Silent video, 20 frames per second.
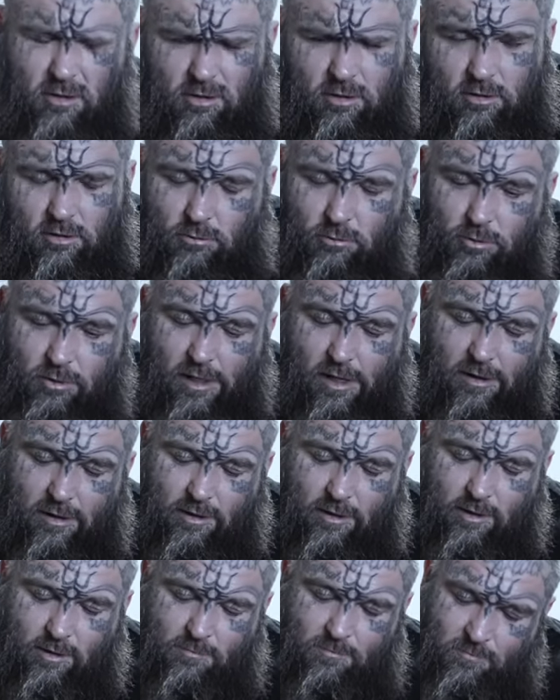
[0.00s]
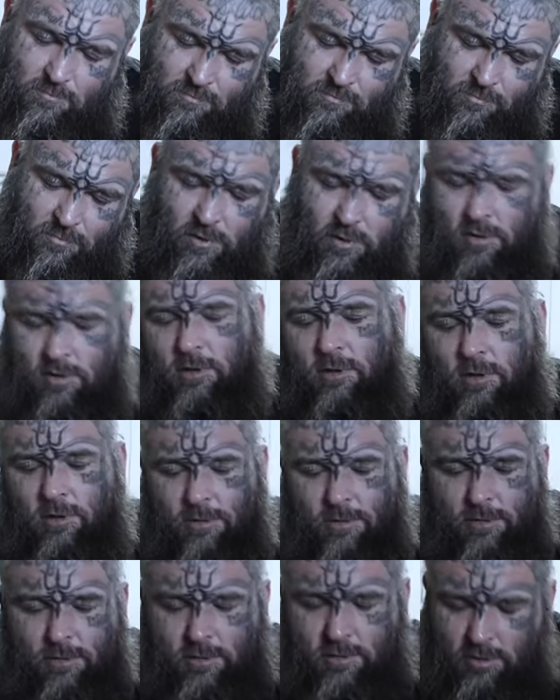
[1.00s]
So we'll get it in.
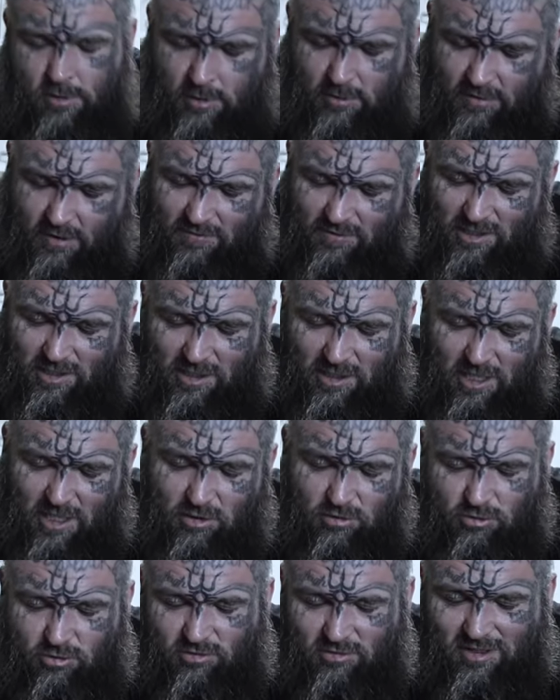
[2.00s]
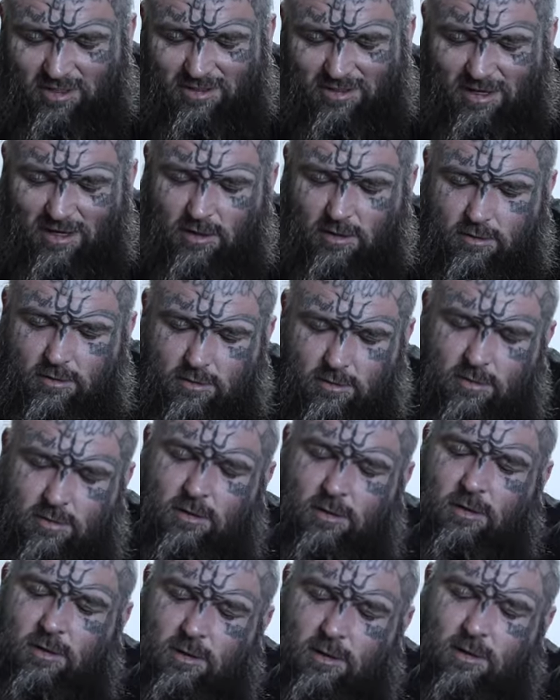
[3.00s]
If I have any interesting to add,
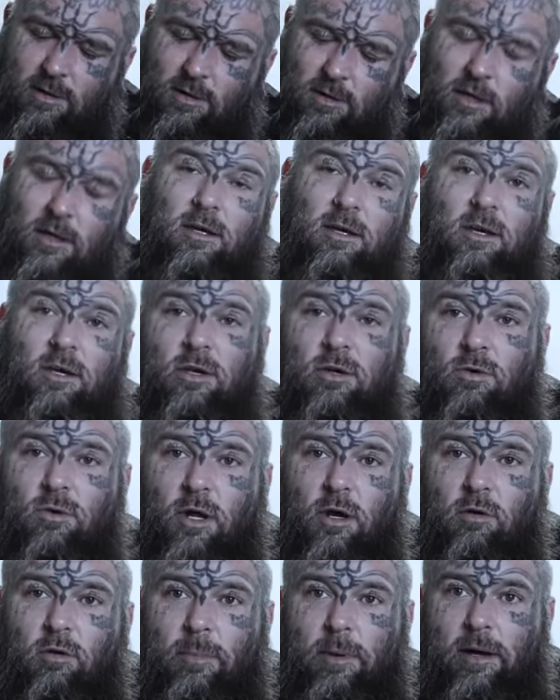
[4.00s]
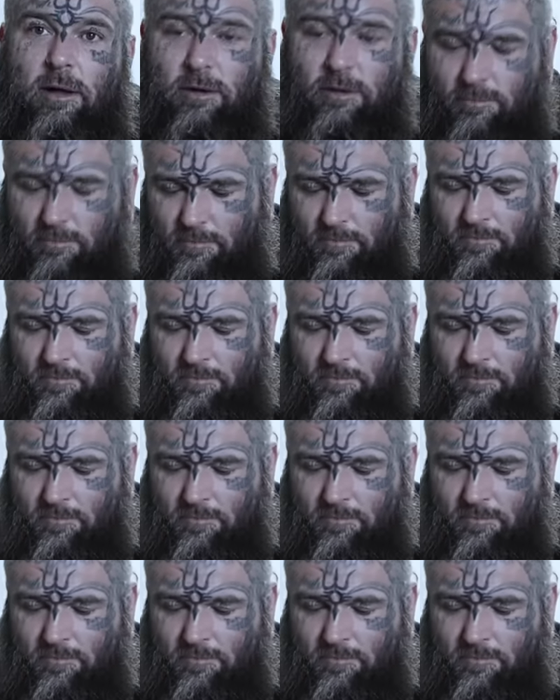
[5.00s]
you'll know about it.